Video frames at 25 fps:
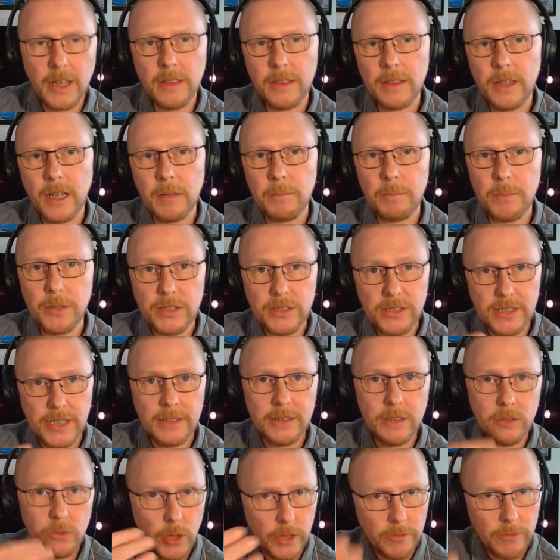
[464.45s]
and then
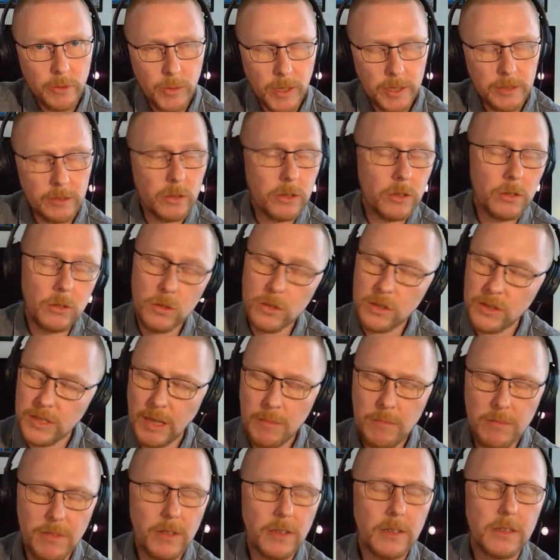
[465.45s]
present to everyone. You can do the
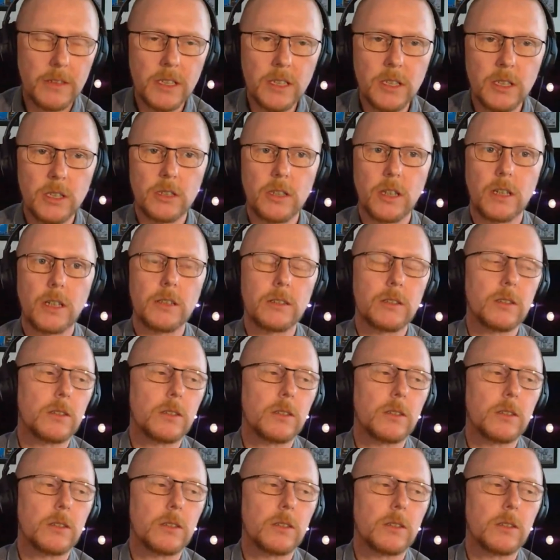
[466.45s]
same thing digitally.